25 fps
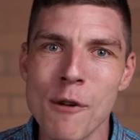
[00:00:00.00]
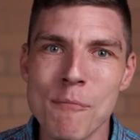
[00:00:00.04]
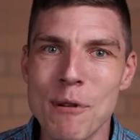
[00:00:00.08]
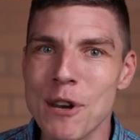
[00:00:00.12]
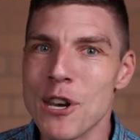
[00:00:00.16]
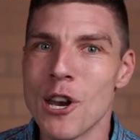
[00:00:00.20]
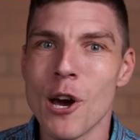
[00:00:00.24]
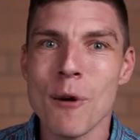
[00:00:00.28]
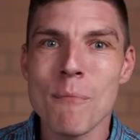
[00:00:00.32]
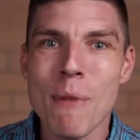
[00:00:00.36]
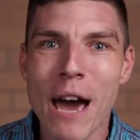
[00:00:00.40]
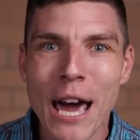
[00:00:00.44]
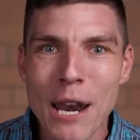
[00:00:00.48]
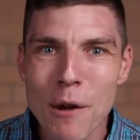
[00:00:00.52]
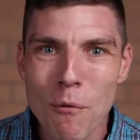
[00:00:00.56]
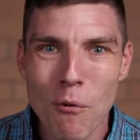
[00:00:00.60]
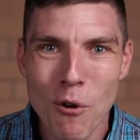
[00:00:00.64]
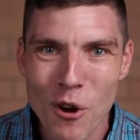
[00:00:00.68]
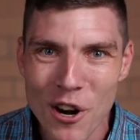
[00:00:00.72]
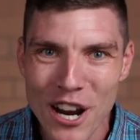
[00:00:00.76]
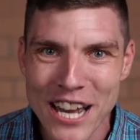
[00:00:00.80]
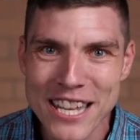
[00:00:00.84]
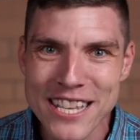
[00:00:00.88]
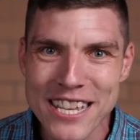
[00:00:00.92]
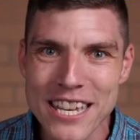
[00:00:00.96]
But no matter
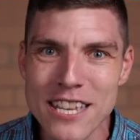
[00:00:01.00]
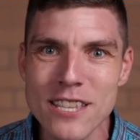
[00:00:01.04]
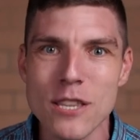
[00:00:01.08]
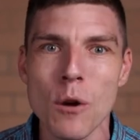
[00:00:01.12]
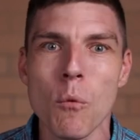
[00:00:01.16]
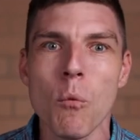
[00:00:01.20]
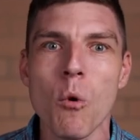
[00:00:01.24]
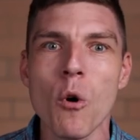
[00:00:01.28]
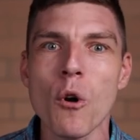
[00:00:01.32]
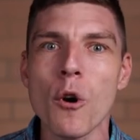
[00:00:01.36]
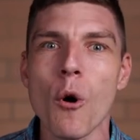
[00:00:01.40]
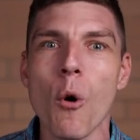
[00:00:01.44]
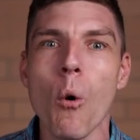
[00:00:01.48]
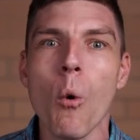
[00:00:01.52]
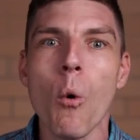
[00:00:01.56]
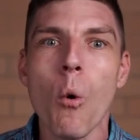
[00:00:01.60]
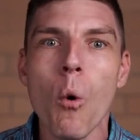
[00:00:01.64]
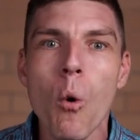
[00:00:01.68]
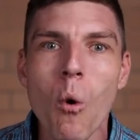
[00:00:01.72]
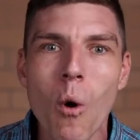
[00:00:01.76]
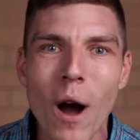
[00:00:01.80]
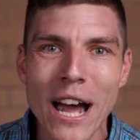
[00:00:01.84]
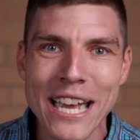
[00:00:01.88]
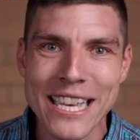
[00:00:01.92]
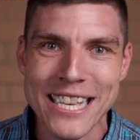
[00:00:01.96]
what I did, the water
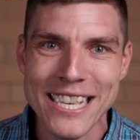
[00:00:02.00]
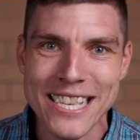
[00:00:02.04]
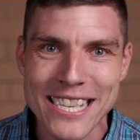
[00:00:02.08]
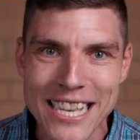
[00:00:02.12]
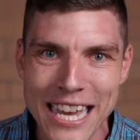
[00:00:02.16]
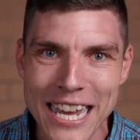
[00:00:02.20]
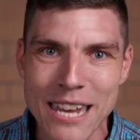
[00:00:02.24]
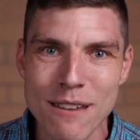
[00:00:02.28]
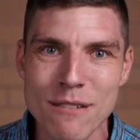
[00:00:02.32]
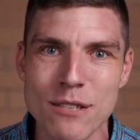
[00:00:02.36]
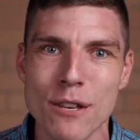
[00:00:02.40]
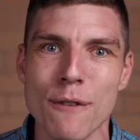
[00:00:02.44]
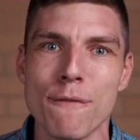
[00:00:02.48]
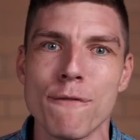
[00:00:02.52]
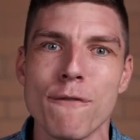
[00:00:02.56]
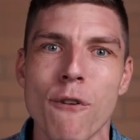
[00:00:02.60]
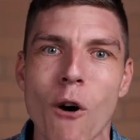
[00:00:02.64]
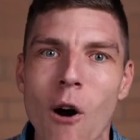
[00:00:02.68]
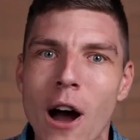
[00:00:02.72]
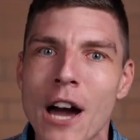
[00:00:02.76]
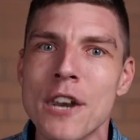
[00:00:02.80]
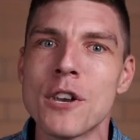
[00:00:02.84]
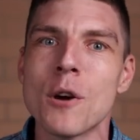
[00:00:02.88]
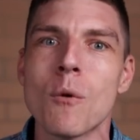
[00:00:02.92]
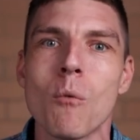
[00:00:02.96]
always seemed to
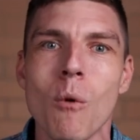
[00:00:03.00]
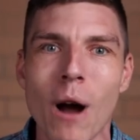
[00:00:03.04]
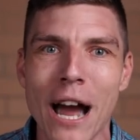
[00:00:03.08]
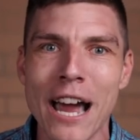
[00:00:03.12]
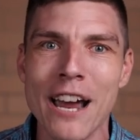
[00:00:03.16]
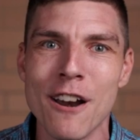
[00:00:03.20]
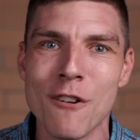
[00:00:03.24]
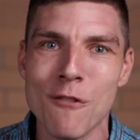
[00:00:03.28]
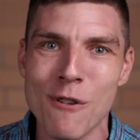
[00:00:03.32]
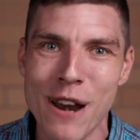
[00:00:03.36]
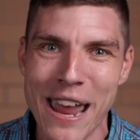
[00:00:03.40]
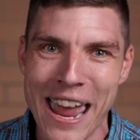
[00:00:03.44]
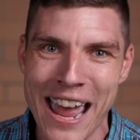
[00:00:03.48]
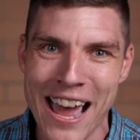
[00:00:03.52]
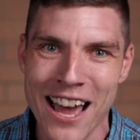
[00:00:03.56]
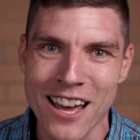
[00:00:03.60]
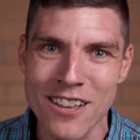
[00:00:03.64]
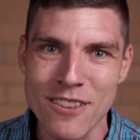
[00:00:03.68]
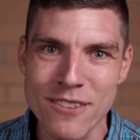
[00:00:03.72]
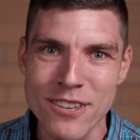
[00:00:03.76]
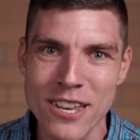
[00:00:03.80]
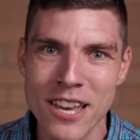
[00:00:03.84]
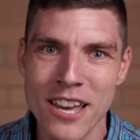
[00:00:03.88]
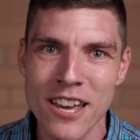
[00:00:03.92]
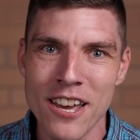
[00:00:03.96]
find a way
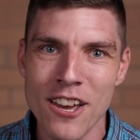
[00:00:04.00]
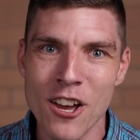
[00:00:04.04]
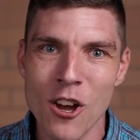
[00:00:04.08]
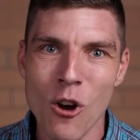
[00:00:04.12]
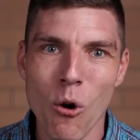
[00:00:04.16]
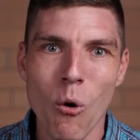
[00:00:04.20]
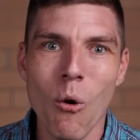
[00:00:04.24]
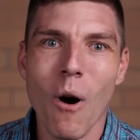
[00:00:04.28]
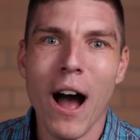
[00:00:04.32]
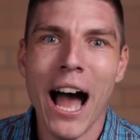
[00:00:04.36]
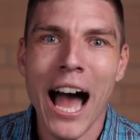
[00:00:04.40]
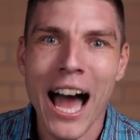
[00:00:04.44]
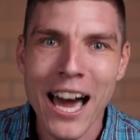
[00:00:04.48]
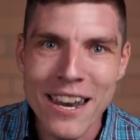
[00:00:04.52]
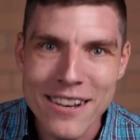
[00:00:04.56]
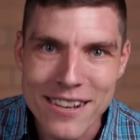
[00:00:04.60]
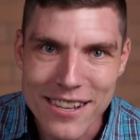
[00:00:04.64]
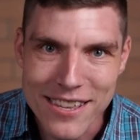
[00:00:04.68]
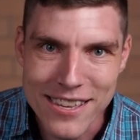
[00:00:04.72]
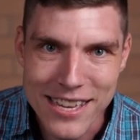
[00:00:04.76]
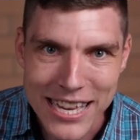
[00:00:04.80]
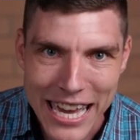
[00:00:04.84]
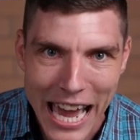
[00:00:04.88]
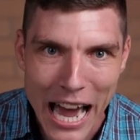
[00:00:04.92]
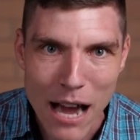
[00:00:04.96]
around or under
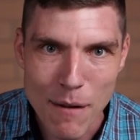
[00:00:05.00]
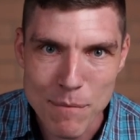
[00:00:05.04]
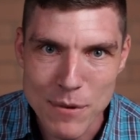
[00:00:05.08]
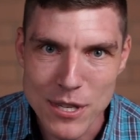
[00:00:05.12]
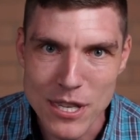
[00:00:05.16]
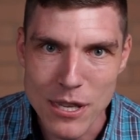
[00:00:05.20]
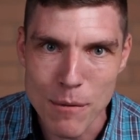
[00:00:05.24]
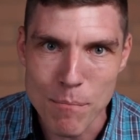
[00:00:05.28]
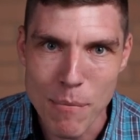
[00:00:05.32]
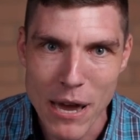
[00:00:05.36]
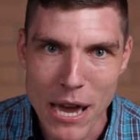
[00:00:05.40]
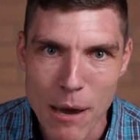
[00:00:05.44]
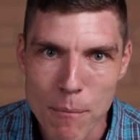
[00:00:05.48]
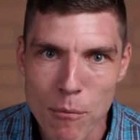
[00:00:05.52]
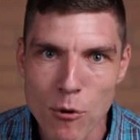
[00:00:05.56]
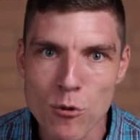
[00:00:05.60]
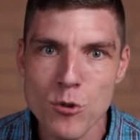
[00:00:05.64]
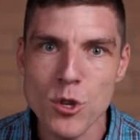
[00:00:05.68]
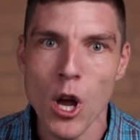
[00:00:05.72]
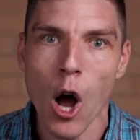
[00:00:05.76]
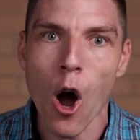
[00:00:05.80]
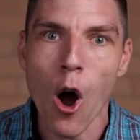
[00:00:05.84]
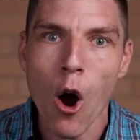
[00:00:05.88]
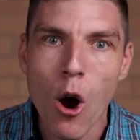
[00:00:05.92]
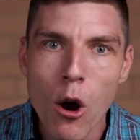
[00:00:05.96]
the gaps of the
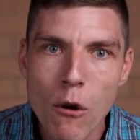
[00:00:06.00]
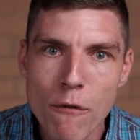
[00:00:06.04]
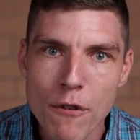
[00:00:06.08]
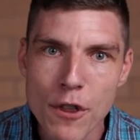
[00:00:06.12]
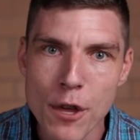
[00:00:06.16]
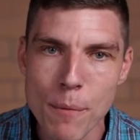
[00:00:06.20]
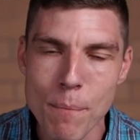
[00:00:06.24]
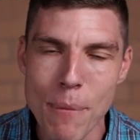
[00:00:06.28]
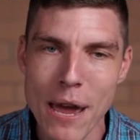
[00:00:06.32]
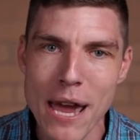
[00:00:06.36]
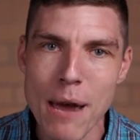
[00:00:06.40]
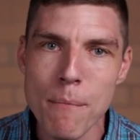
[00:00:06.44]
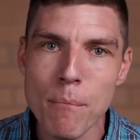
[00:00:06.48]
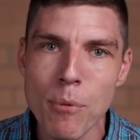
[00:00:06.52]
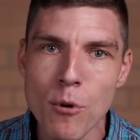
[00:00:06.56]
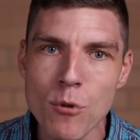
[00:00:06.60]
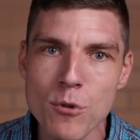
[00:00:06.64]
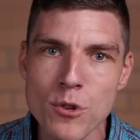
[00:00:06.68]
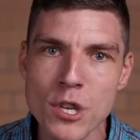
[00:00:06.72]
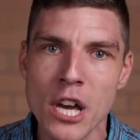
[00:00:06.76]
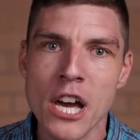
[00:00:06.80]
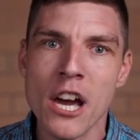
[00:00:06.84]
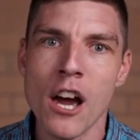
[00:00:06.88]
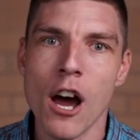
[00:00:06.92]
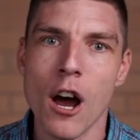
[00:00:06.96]
pebbles, over the
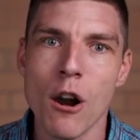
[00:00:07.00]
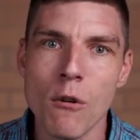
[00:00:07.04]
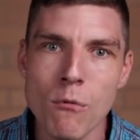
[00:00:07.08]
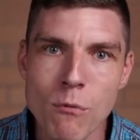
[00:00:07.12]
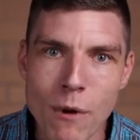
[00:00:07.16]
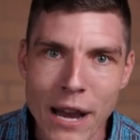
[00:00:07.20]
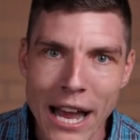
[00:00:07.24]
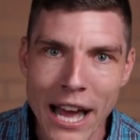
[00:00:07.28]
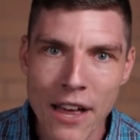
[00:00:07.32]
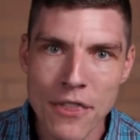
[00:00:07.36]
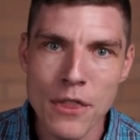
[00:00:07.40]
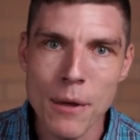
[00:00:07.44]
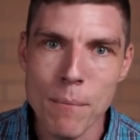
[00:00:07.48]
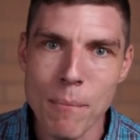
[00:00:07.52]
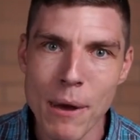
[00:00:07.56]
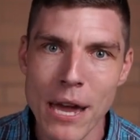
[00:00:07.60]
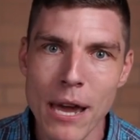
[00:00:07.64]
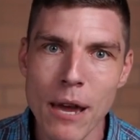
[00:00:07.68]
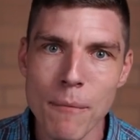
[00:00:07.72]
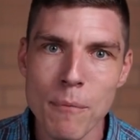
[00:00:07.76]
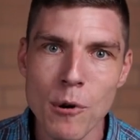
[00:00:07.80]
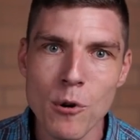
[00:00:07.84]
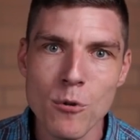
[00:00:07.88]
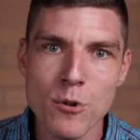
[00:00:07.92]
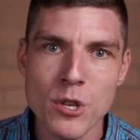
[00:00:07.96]
pebbles, around the
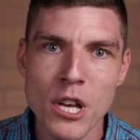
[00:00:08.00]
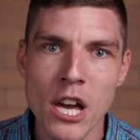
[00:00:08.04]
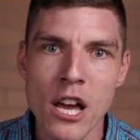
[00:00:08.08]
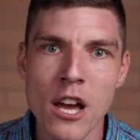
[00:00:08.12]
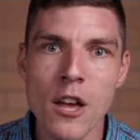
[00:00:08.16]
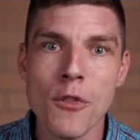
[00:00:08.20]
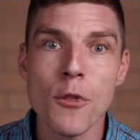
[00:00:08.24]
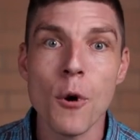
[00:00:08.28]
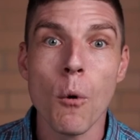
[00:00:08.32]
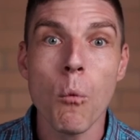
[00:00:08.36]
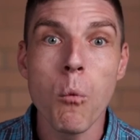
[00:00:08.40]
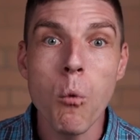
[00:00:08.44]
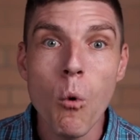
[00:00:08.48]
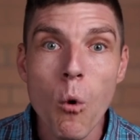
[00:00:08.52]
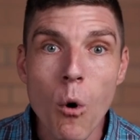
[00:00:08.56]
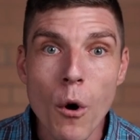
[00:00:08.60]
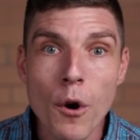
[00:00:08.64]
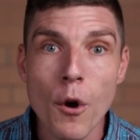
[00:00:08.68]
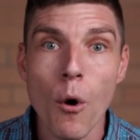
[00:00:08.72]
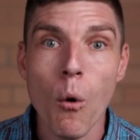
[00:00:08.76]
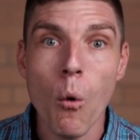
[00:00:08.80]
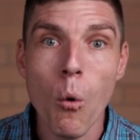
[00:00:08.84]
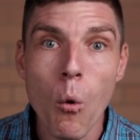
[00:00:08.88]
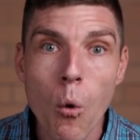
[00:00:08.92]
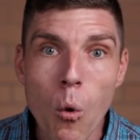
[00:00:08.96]
pebbles. The
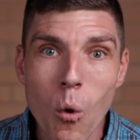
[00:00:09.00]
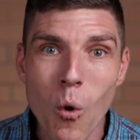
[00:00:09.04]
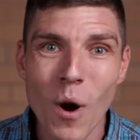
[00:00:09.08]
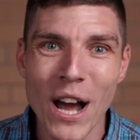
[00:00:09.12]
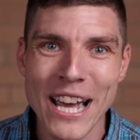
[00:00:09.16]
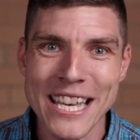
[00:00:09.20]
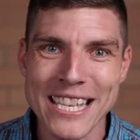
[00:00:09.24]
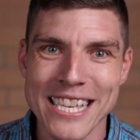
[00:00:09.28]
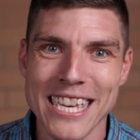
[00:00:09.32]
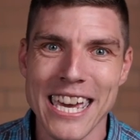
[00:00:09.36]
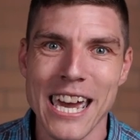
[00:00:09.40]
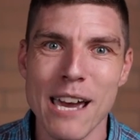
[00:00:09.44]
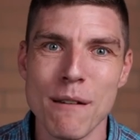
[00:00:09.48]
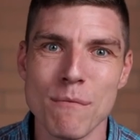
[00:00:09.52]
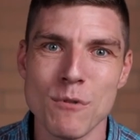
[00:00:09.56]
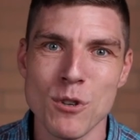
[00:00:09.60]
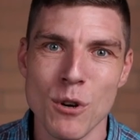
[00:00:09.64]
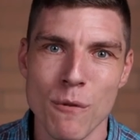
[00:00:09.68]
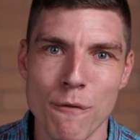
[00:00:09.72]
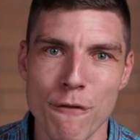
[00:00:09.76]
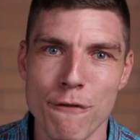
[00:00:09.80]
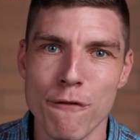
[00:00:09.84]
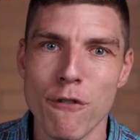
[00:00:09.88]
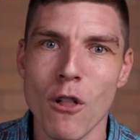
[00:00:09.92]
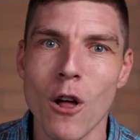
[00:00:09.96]
water always kept
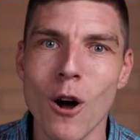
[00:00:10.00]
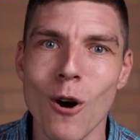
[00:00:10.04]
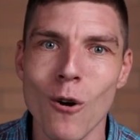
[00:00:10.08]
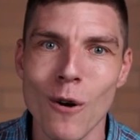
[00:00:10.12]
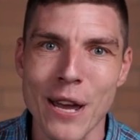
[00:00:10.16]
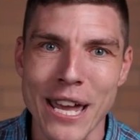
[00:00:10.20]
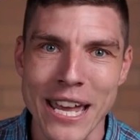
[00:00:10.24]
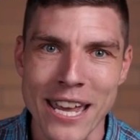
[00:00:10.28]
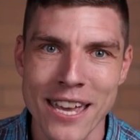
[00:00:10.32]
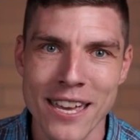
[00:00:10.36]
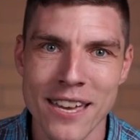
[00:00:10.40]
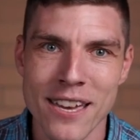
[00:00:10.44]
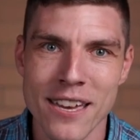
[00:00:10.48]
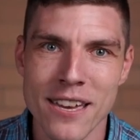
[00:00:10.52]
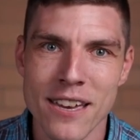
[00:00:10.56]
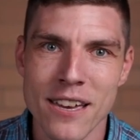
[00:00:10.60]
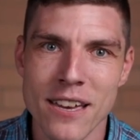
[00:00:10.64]
on flowing.